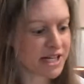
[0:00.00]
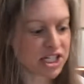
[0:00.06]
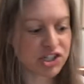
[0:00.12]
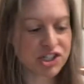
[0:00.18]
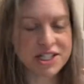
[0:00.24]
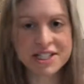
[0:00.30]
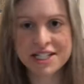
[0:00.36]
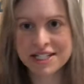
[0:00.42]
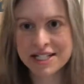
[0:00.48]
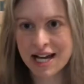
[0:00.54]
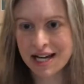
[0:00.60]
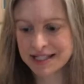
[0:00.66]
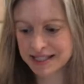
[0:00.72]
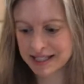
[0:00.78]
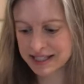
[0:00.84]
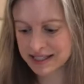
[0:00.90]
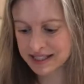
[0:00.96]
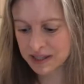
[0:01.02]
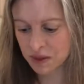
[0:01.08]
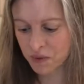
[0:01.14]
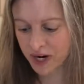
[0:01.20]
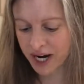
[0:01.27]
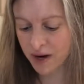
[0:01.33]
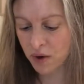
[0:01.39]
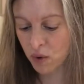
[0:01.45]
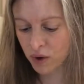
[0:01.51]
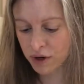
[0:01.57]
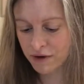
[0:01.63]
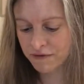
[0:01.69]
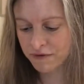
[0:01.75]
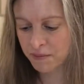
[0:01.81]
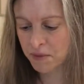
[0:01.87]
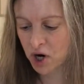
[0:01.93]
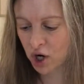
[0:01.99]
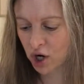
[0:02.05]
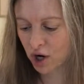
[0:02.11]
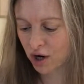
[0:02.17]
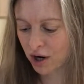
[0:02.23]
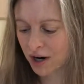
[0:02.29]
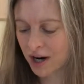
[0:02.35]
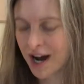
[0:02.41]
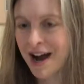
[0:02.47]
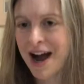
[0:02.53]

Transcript: She's a Texan, so when I order from her,